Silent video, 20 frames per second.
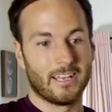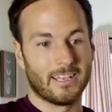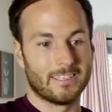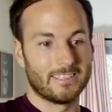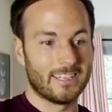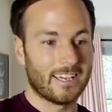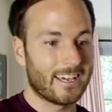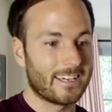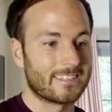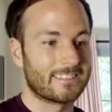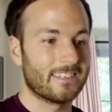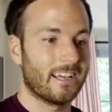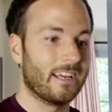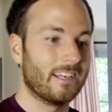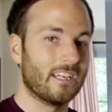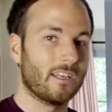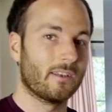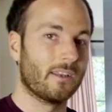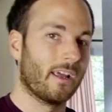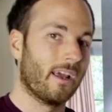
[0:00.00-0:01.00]
Yes, I
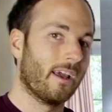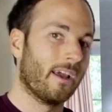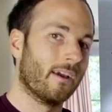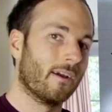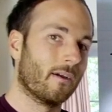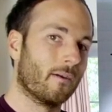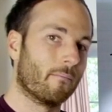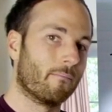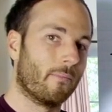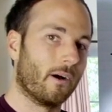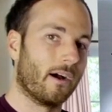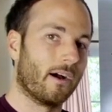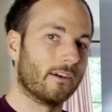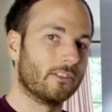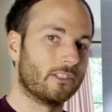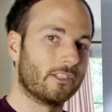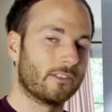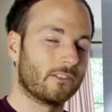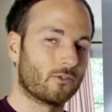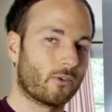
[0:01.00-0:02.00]
need
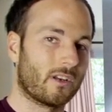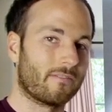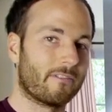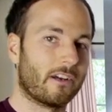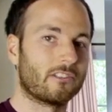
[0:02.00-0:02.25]
joint